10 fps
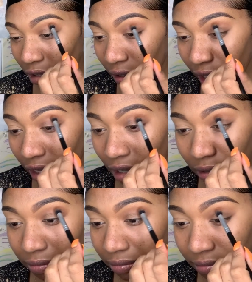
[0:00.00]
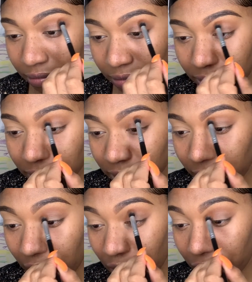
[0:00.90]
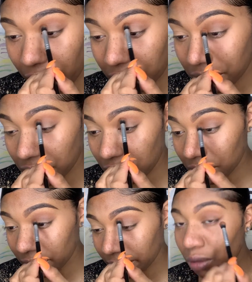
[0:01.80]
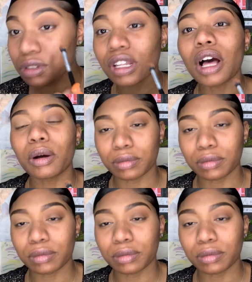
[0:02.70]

ham at first. Go slow.